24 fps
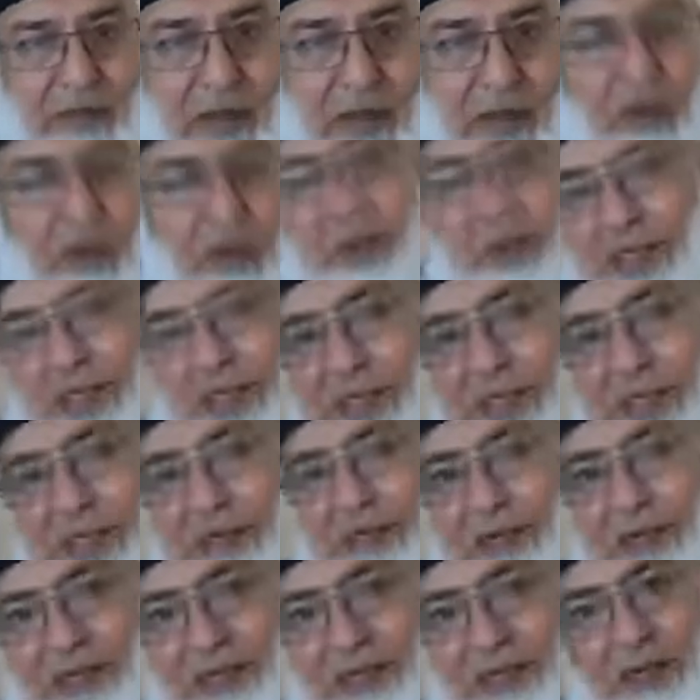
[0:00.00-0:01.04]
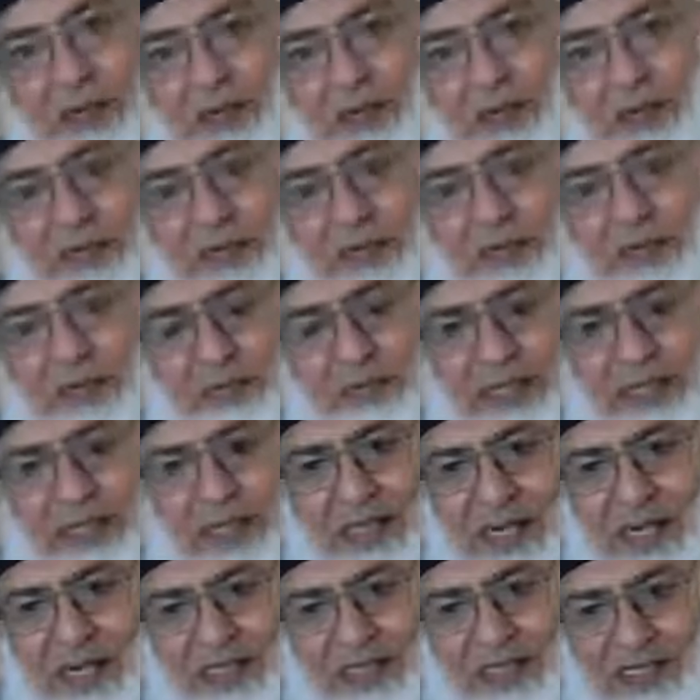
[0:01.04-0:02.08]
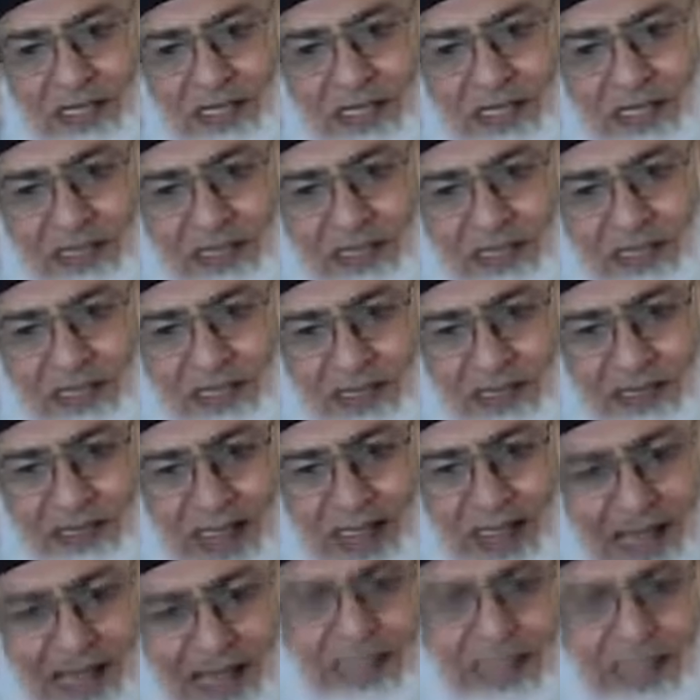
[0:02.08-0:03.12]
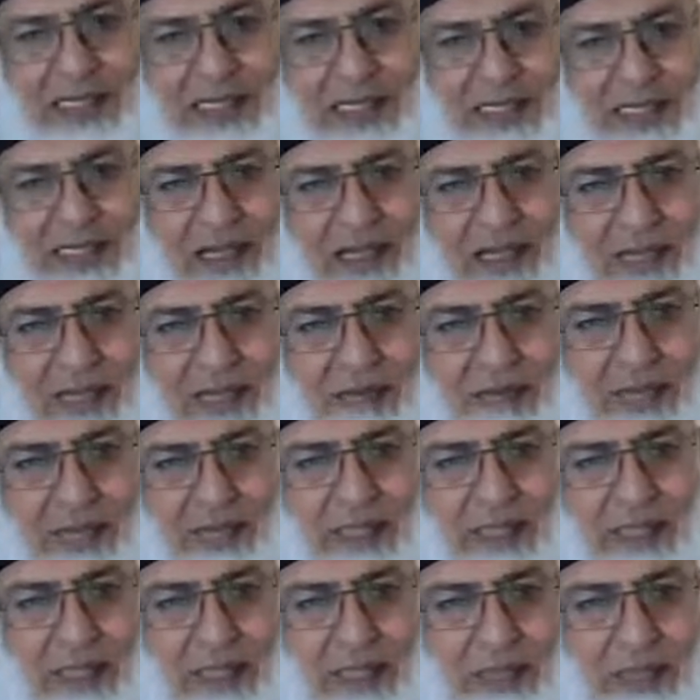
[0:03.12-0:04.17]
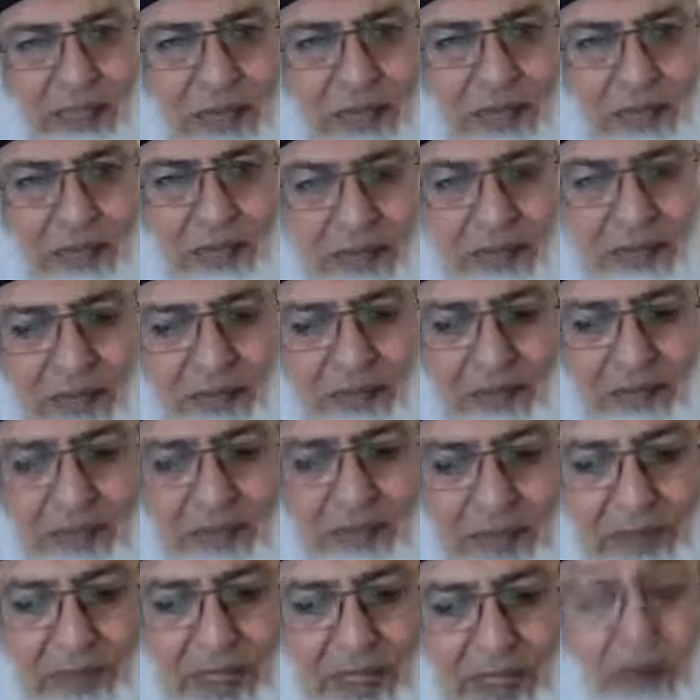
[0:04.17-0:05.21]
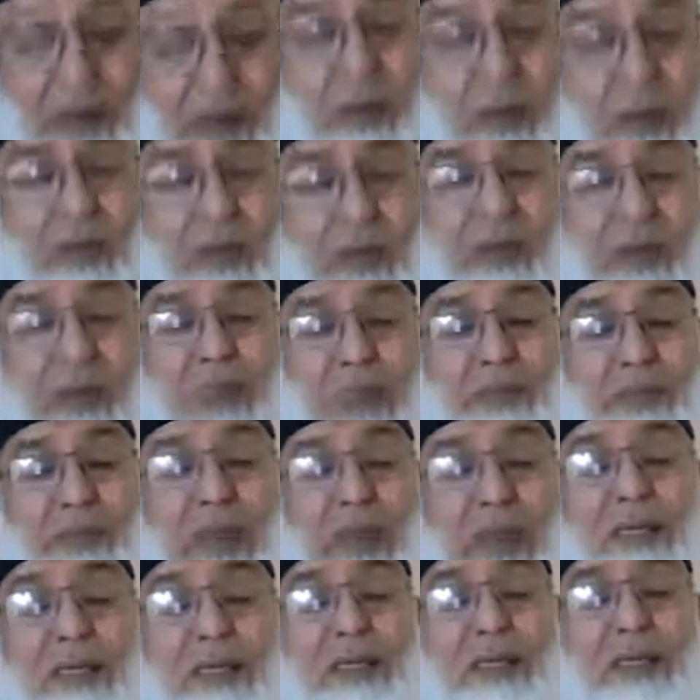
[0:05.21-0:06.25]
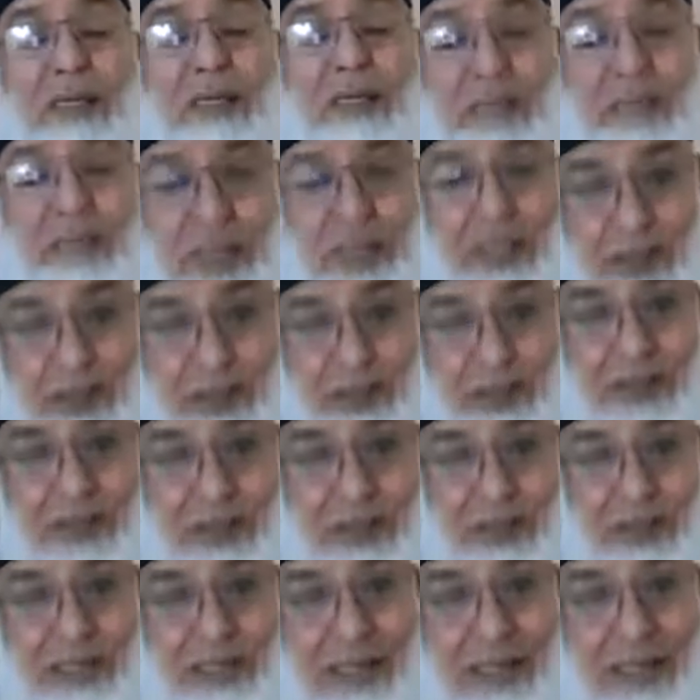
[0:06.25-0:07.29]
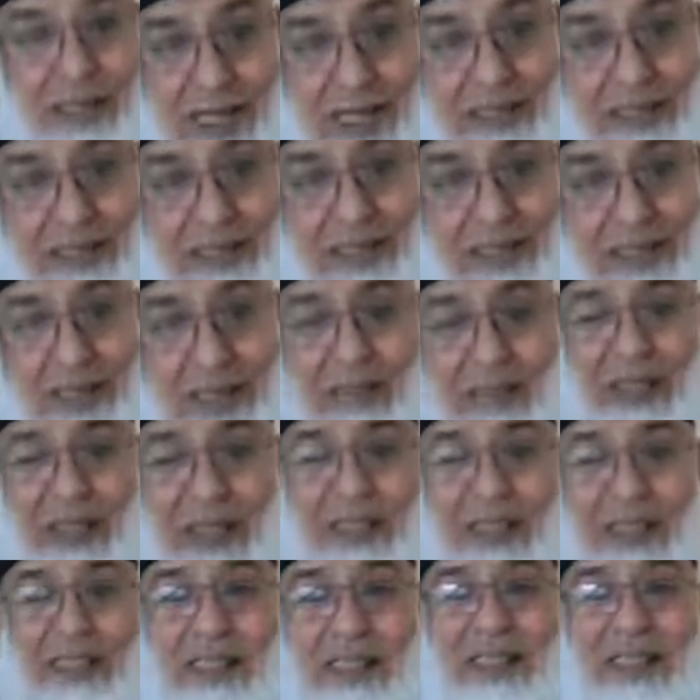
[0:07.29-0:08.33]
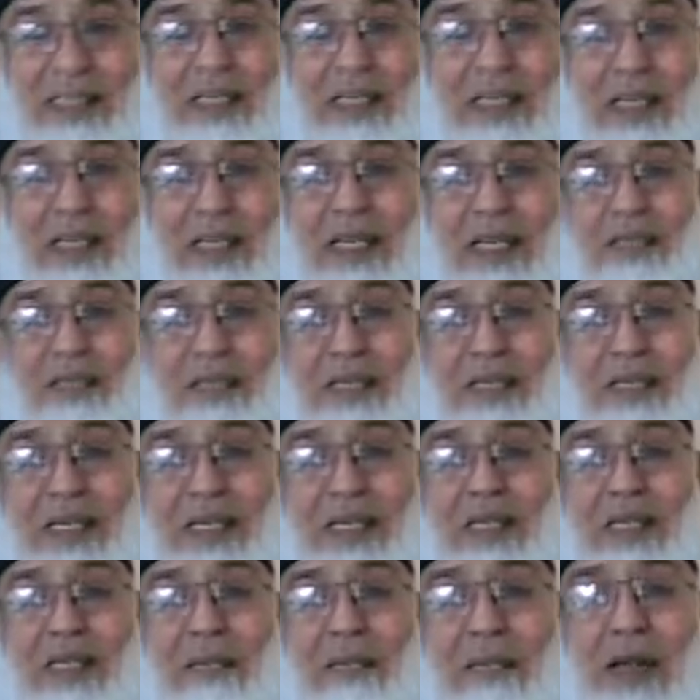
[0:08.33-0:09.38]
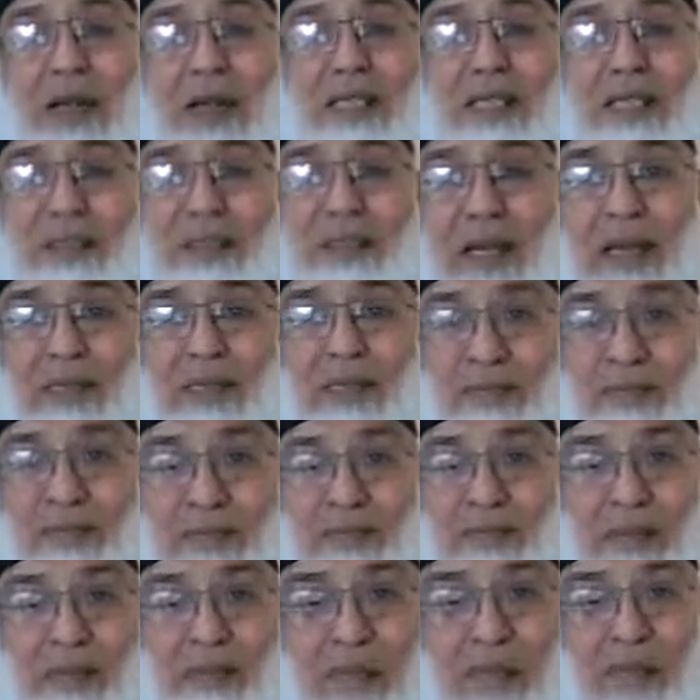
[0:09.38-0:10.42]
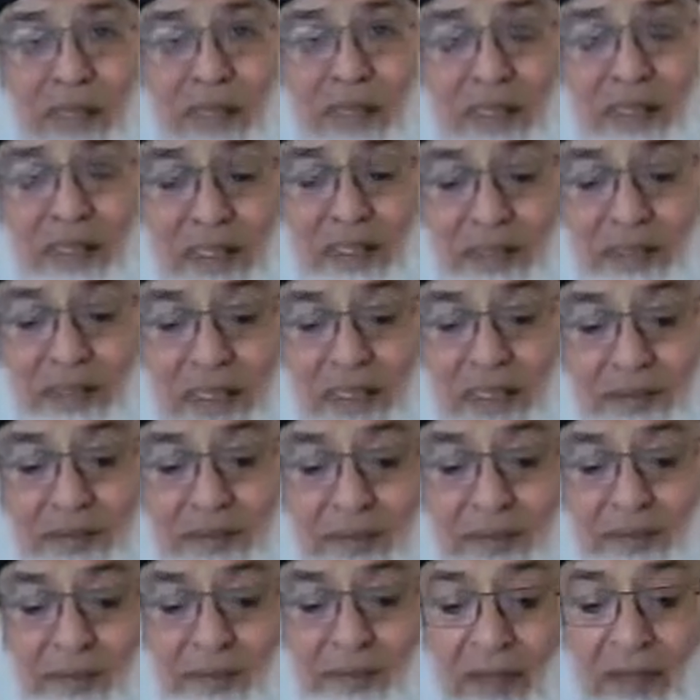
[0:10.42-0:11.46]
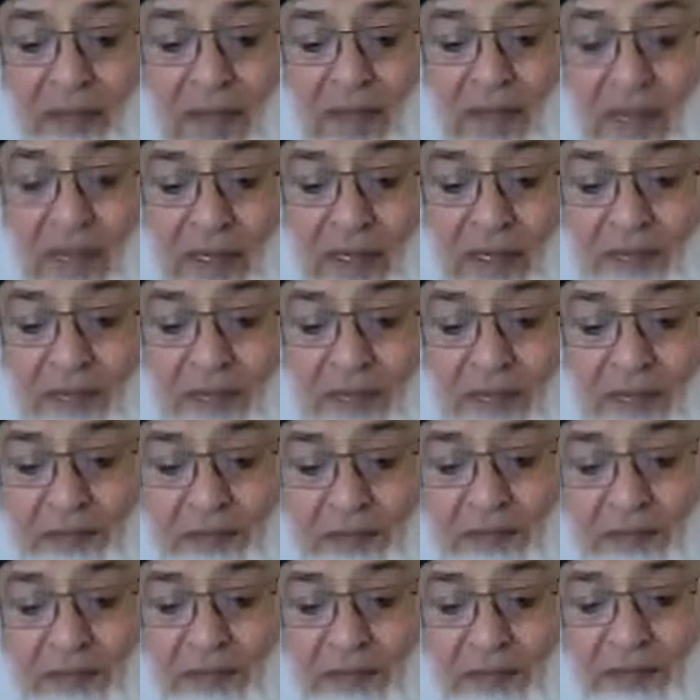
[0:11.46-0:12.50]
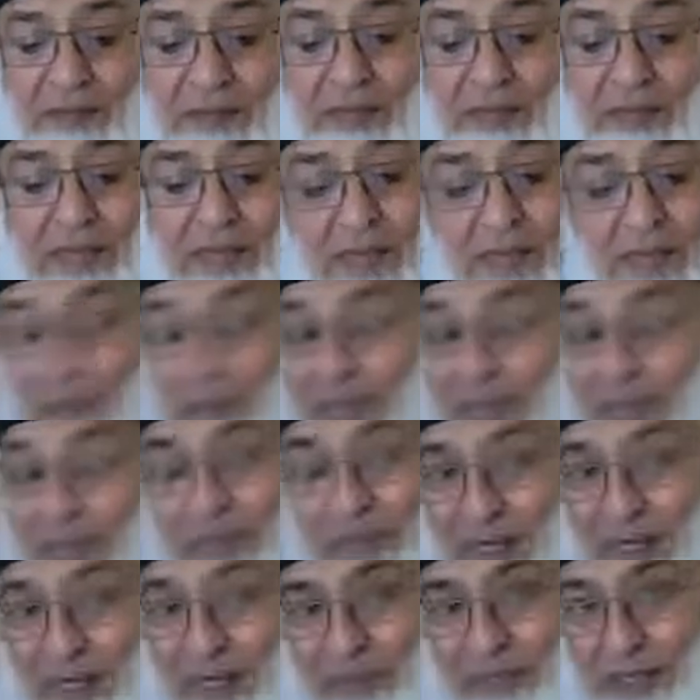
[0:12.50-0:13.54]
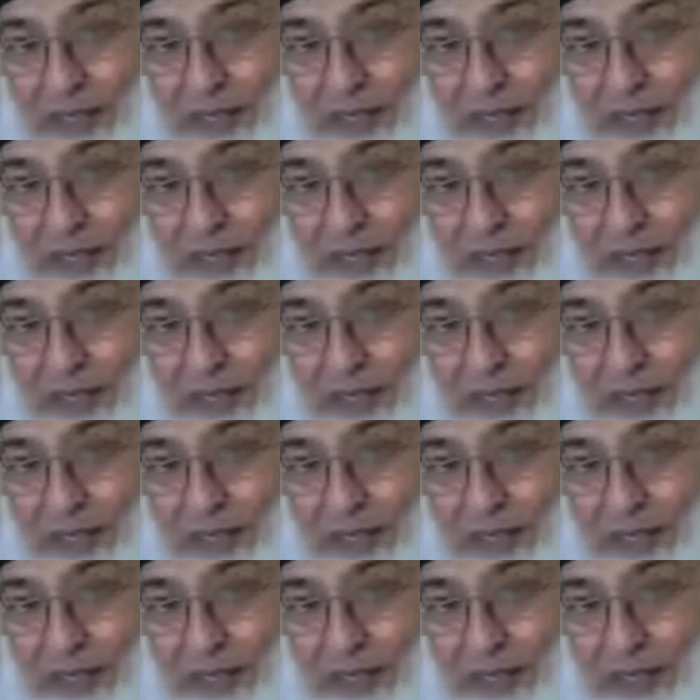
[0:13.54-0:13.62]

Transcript: or it is offensive. Offensive means that it is hated by the human body, although it might not be injurious to the health, but if there is a bad smell, you see, that might not be